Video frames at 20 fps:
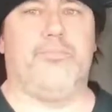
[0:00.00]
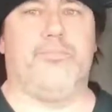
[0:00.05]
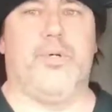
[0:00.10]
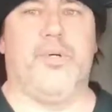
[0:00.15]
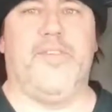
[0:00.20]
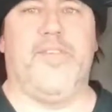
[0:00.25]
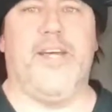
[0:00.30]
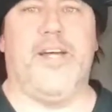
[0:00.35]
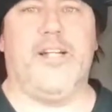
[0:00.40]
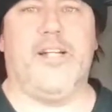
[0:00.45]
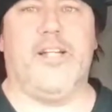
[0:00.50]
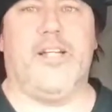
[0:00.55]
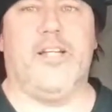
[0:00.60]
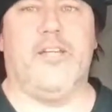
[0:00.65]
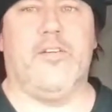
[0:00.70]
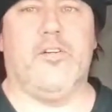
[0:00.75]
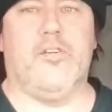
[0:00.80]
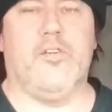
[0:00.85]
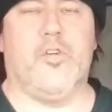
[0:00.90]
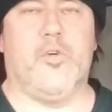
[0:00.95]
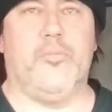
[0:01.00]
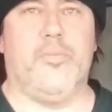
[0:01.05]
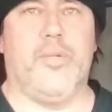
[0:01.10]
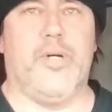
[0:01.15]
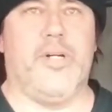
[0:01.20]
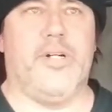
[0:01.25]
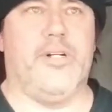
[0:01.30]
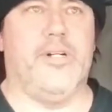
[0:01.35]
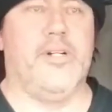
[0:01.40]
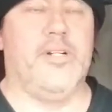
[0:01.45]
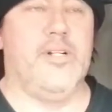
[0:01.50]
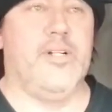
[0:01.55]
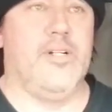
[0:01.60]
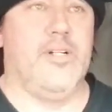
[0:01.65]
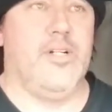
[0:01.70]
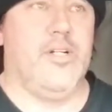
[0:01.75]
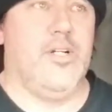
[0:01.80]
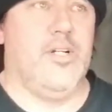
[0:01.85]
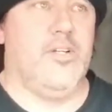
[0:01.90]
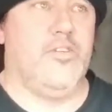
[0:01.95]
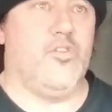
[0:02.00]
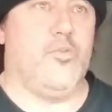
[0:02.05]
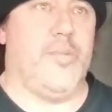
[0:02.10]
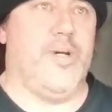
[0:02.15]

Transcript: put that together a little better. So